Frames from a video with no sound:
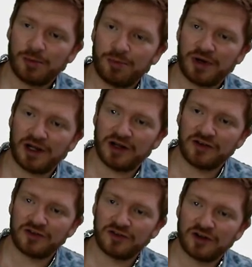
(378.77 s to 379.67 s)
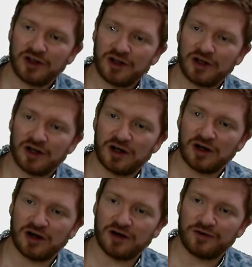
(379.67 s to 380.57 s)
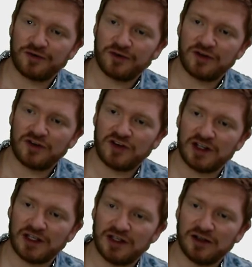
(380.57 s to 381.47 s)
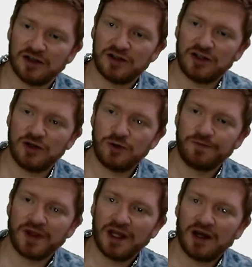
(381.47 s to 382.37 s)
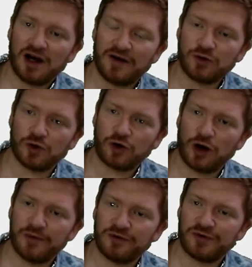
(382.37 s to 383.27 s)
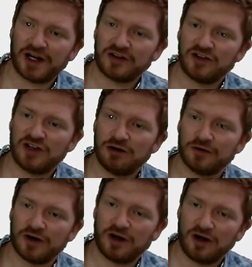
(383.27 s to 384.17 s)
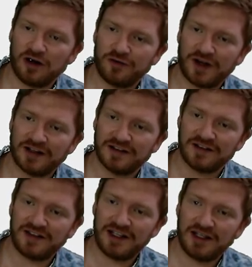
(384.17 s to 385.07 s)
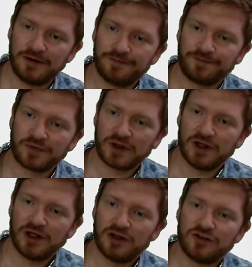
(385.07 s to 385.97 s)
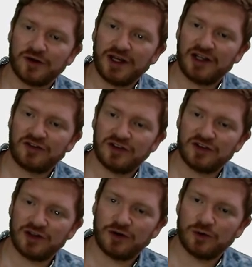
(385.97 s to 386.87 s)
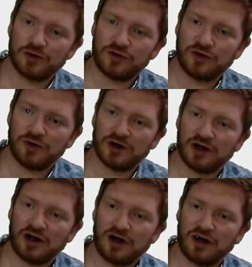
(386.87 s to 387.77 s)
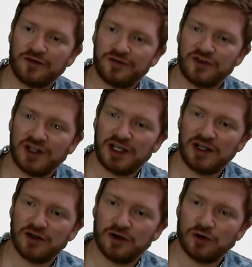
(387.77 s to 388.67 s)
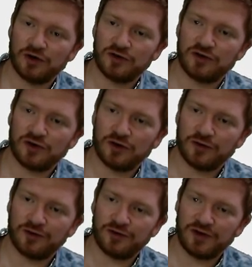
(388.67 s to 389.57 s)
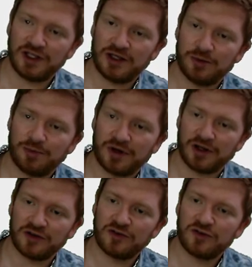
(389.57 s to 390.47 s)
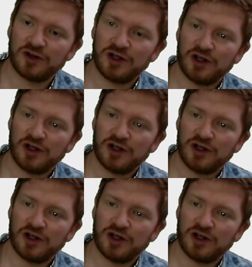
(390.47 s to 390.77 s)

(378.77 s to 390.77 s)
plus a half tu. I've got common factors here of a half and a t. So S is equal to a half t lots of v plus